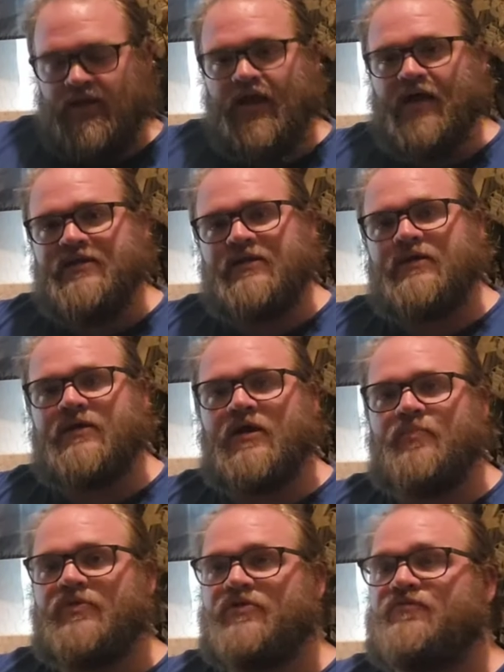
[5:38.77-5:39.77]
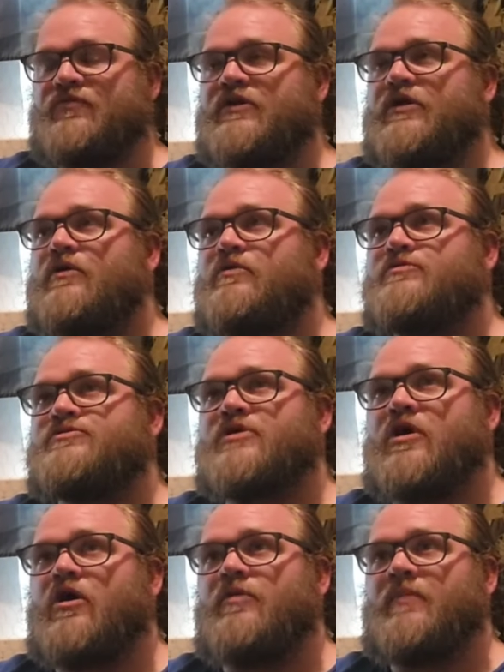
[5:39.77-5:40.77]
I did a couple of videos
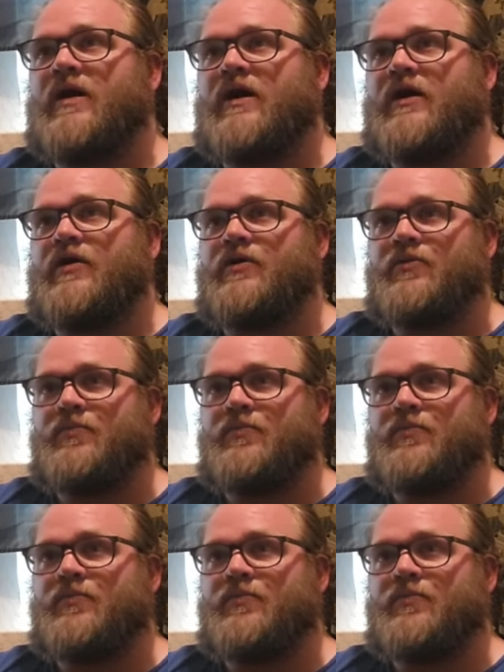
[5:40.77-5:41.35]
on my